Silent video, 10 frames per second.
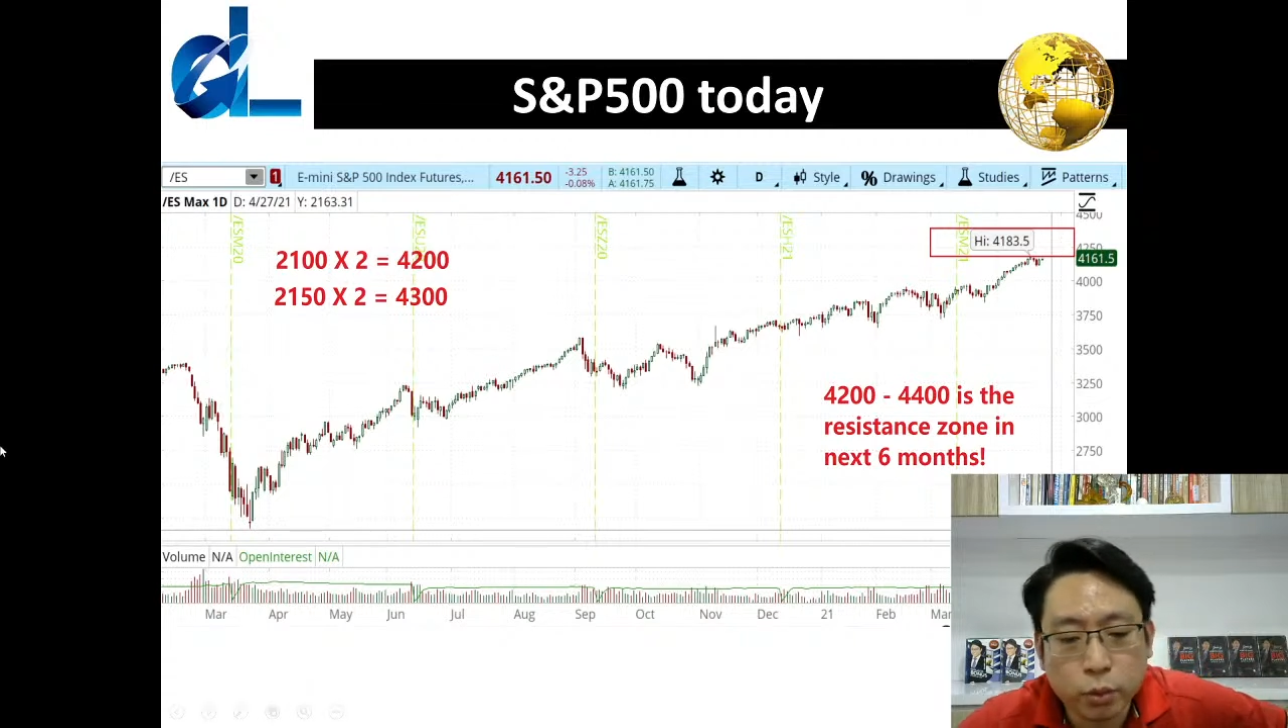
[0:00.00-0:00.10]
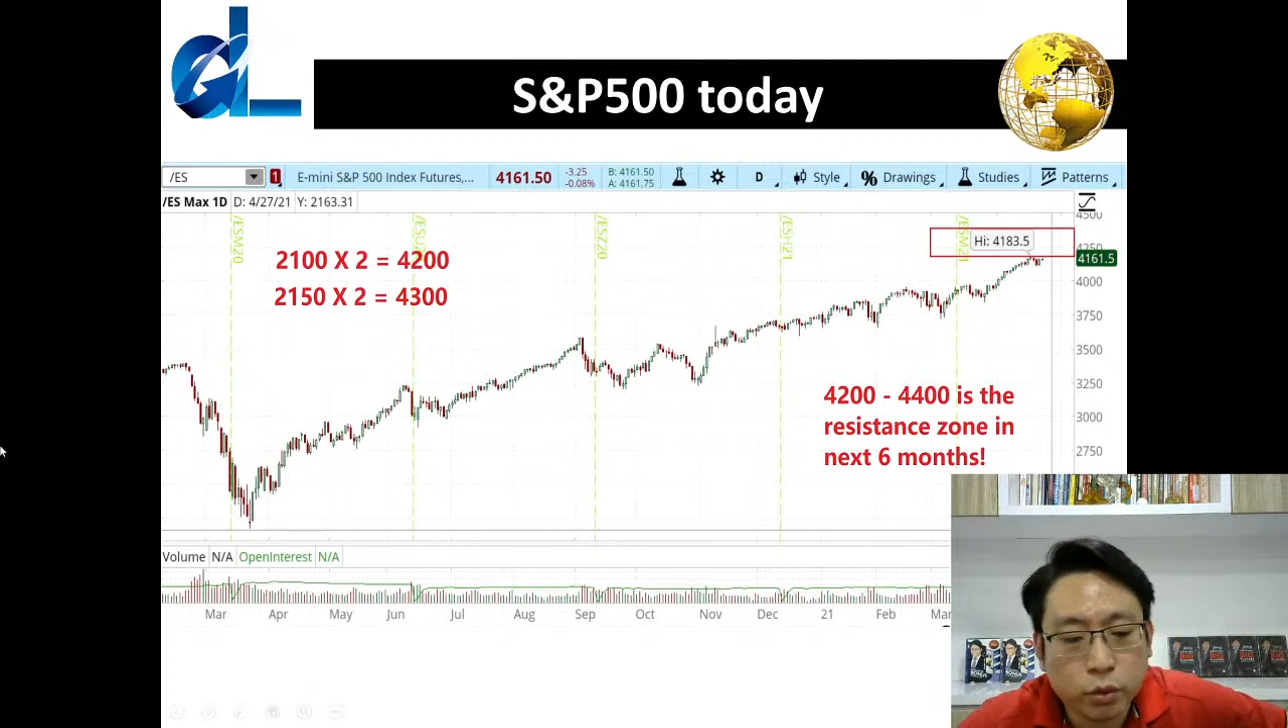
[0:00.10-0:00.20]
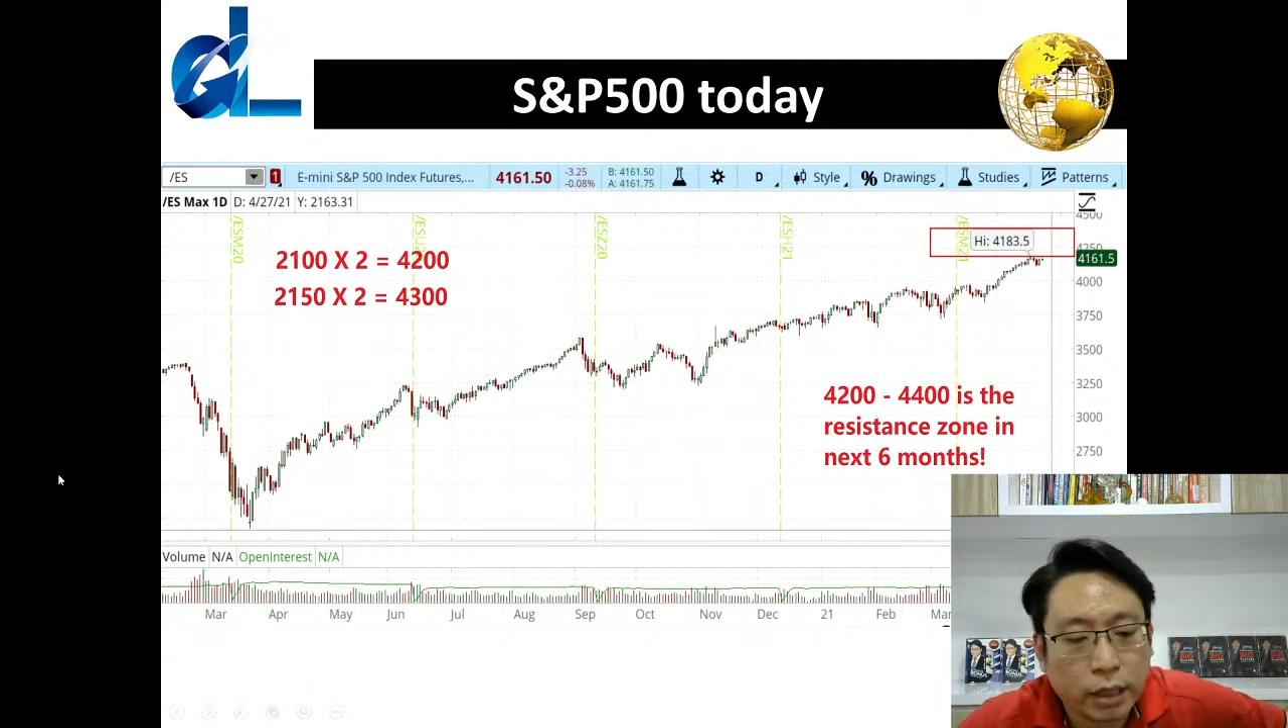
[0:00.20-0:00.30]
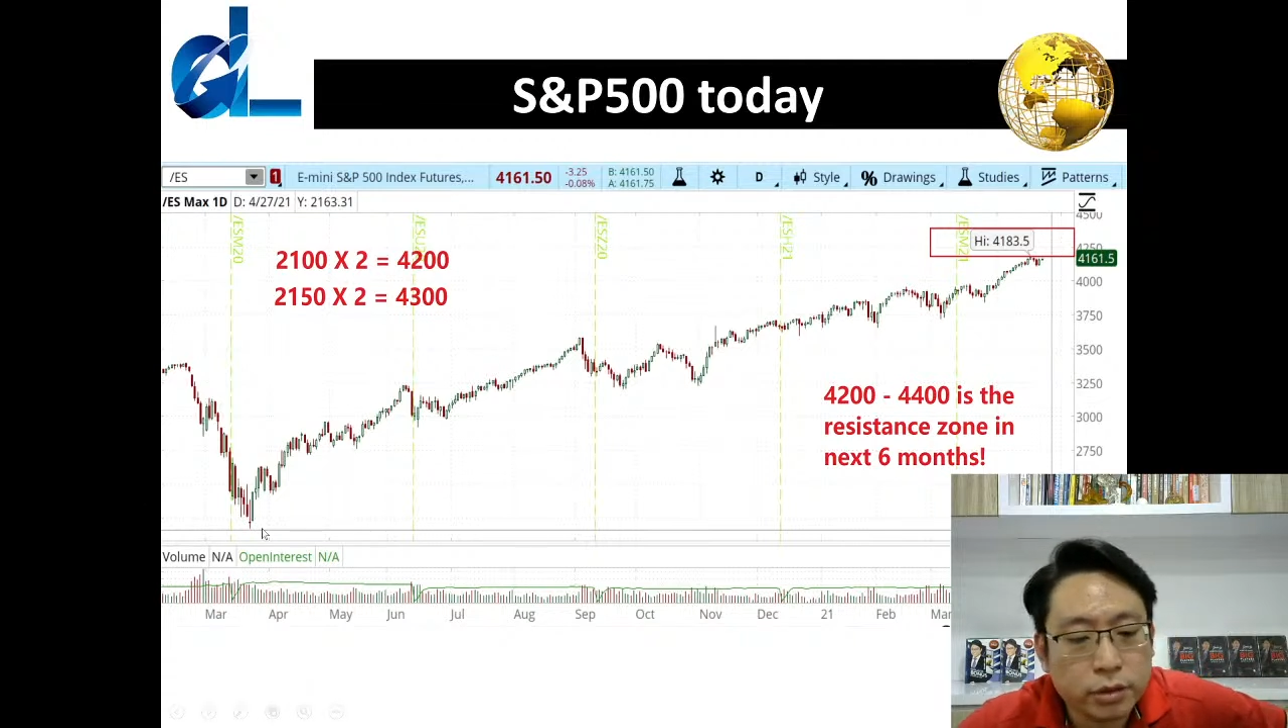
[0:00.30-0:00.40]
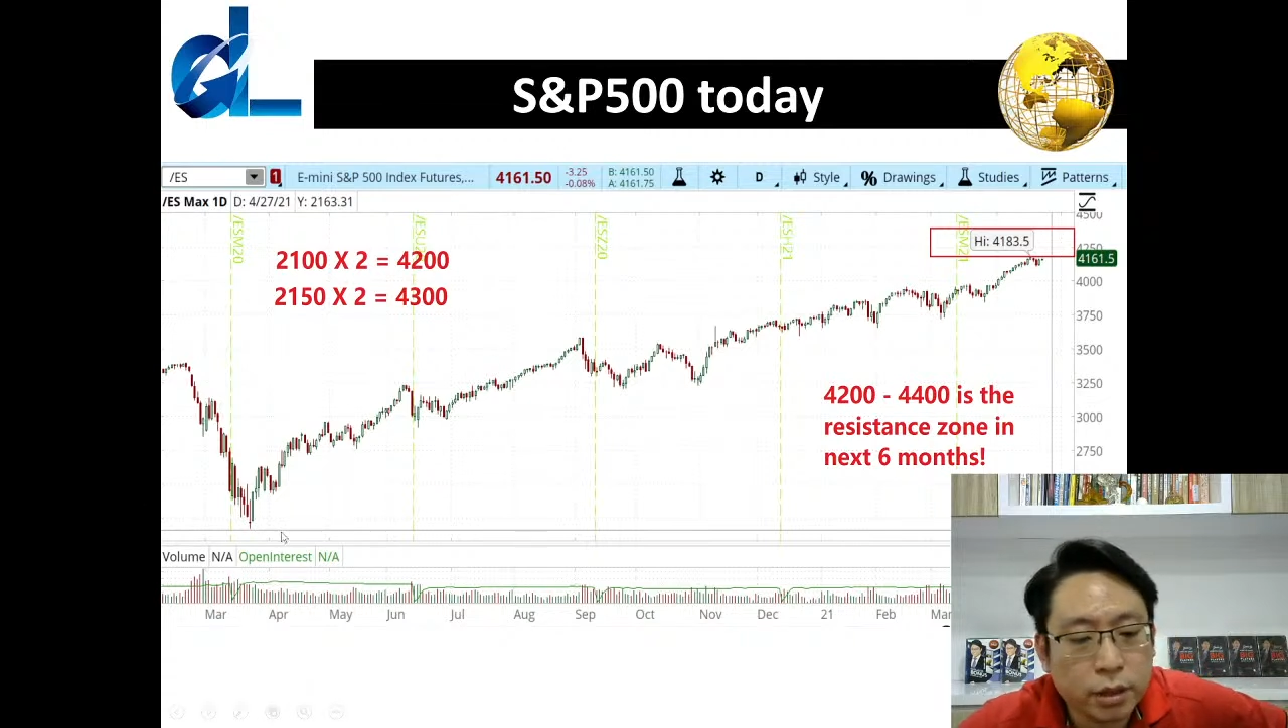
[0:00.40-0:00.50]

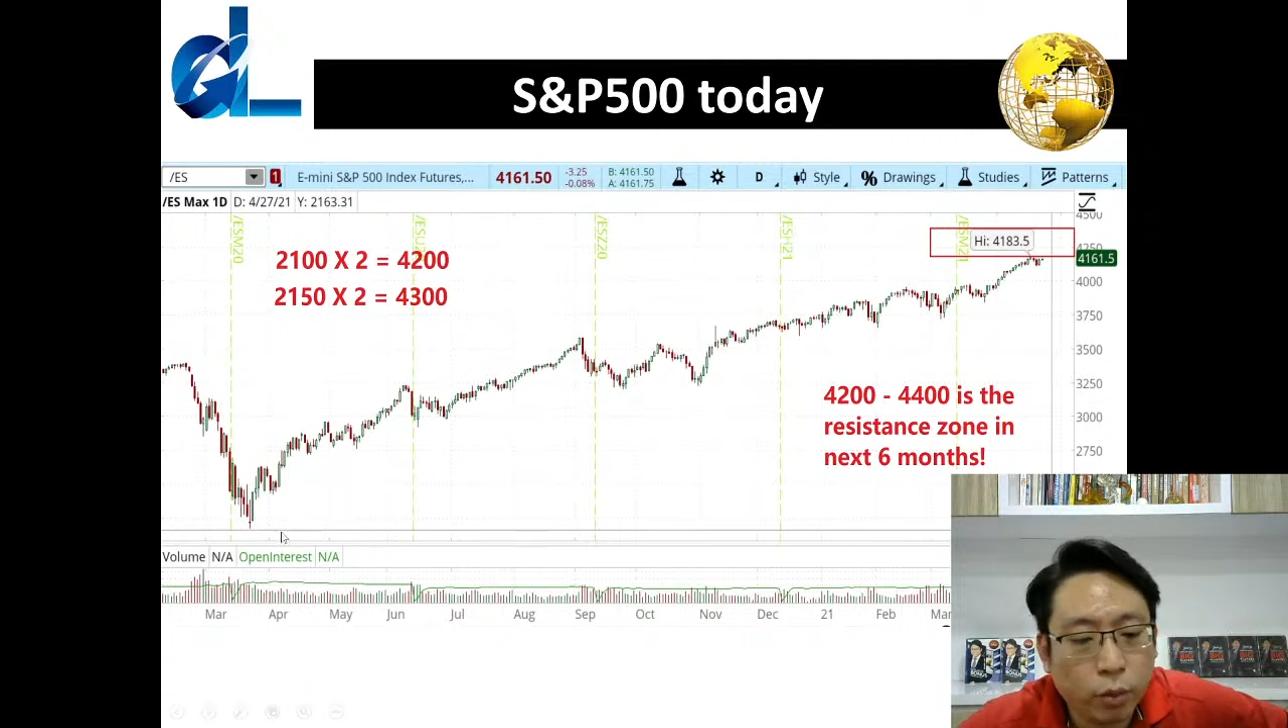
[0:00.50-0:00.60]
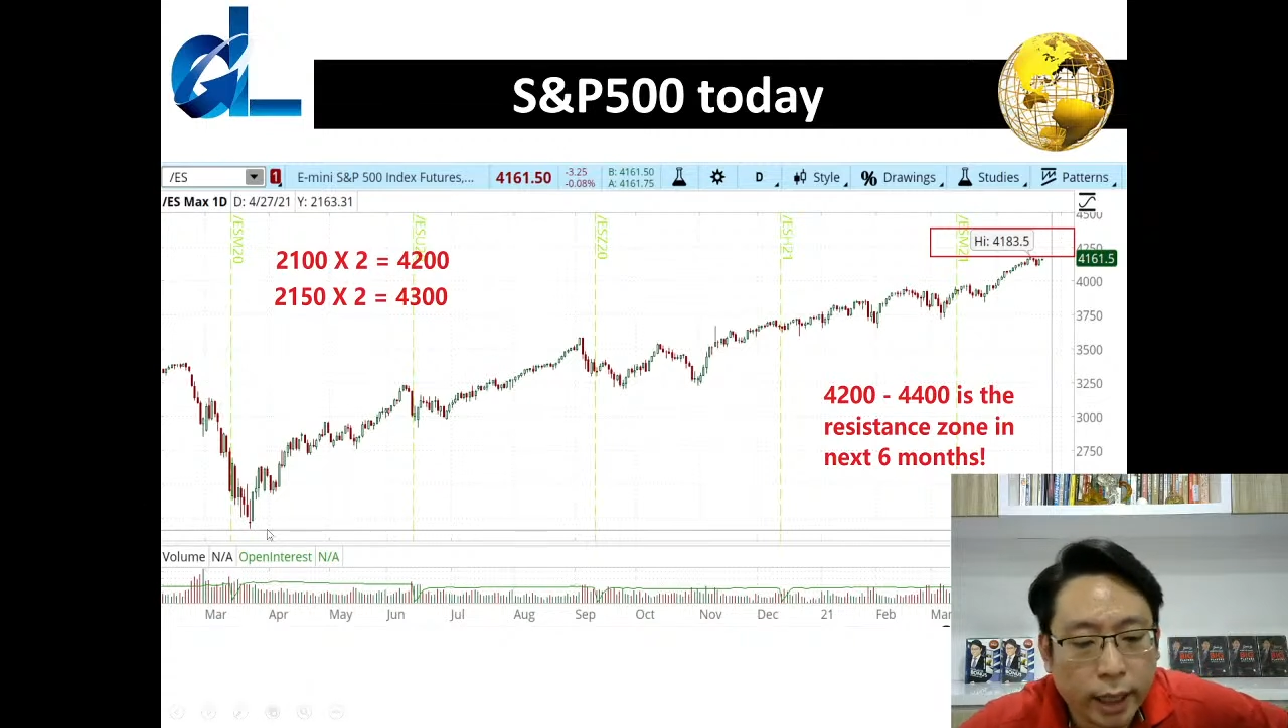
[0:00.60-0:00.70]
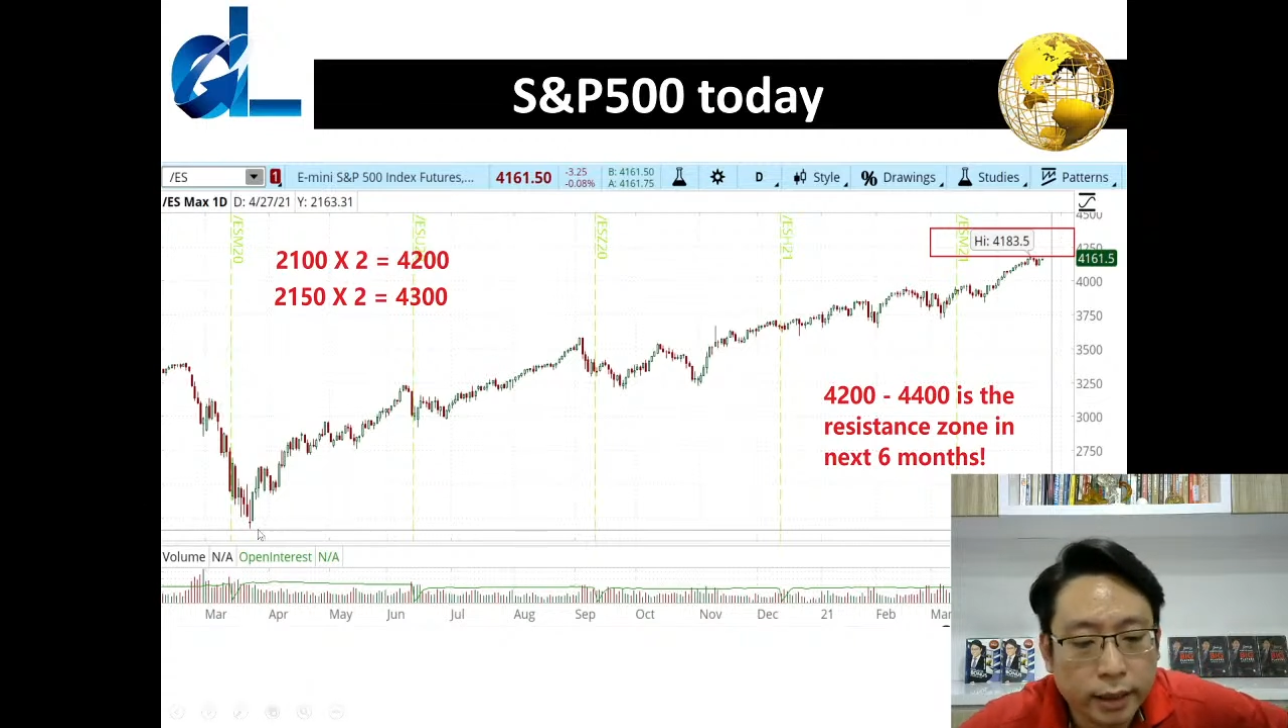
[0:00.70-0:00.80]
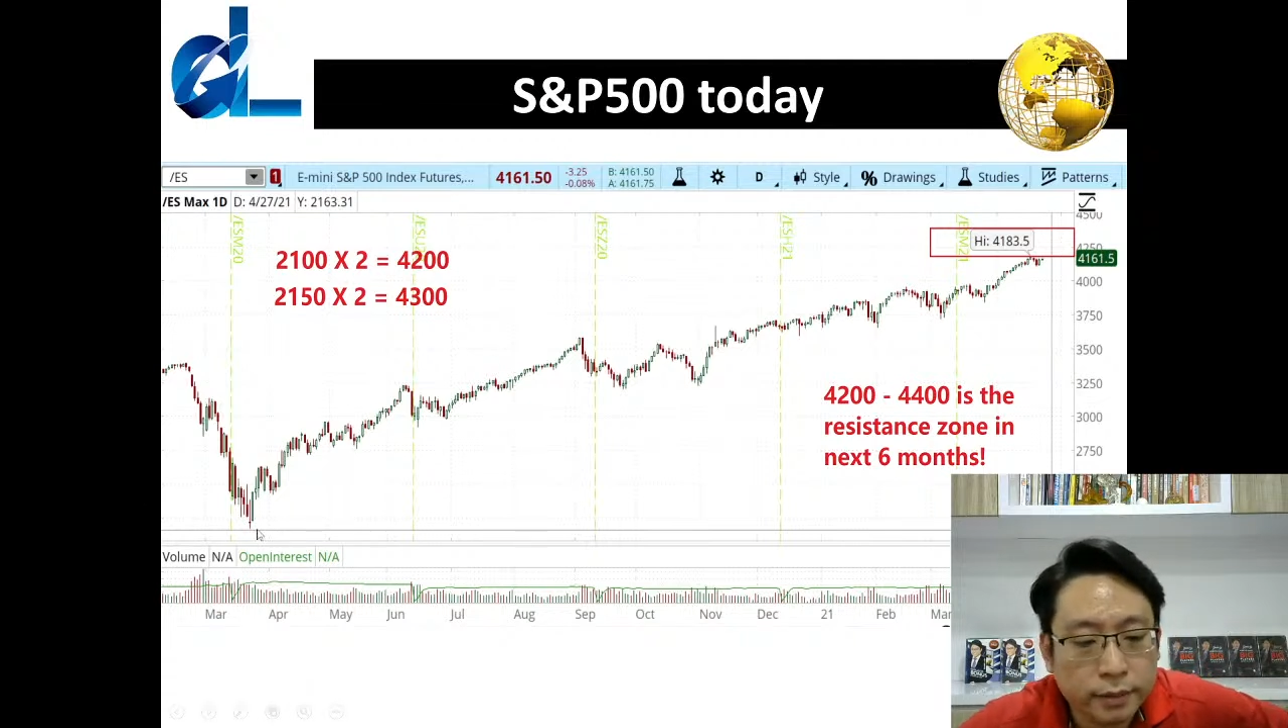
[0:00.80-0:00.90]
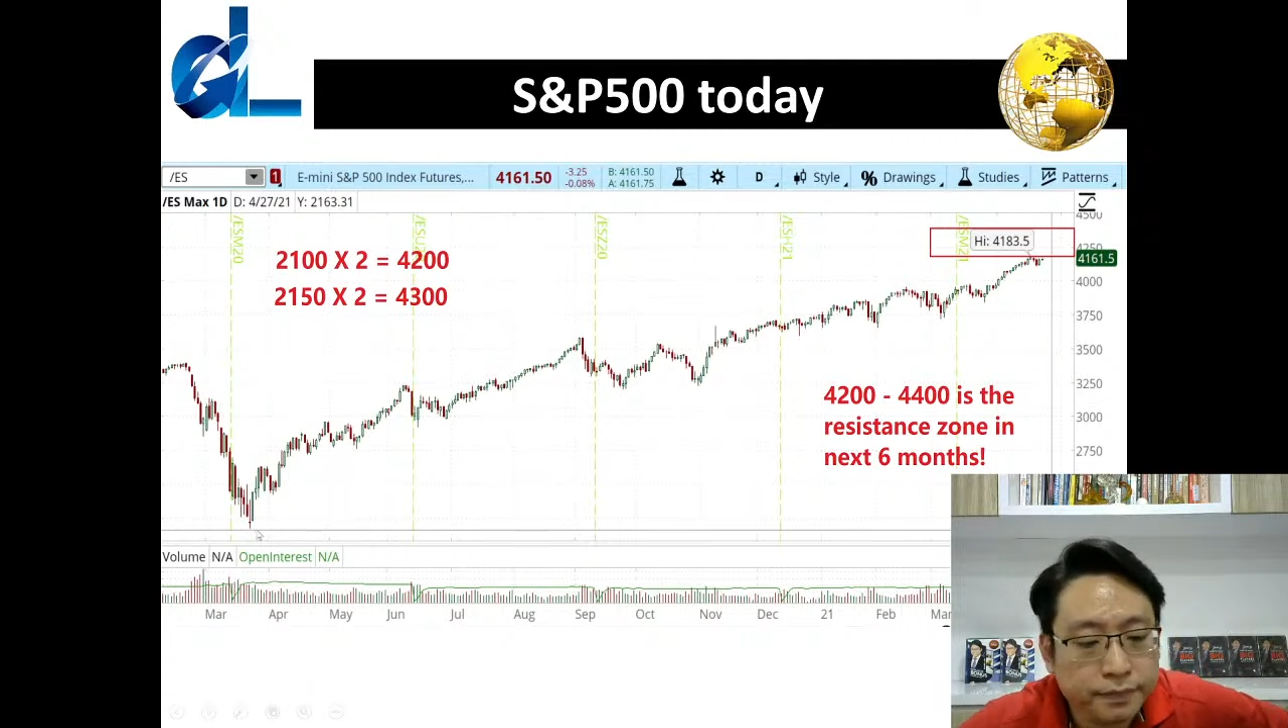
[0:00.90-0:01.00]

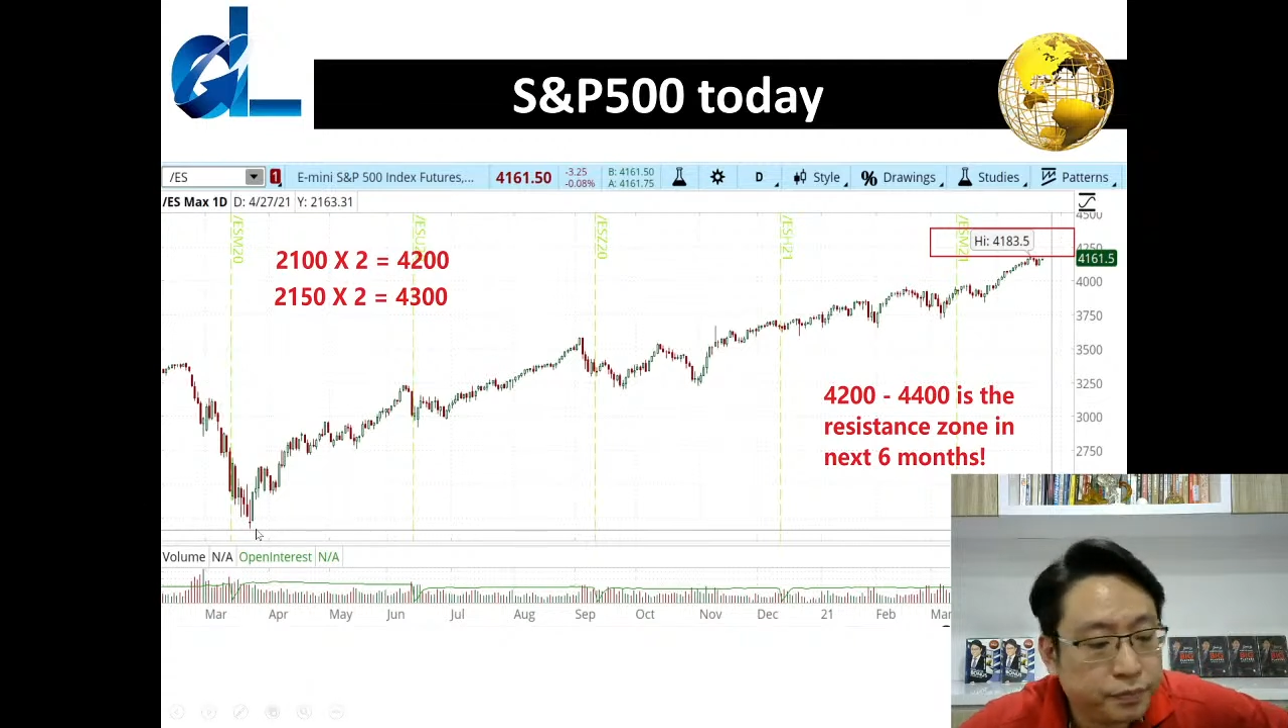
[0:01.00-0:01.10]
2001,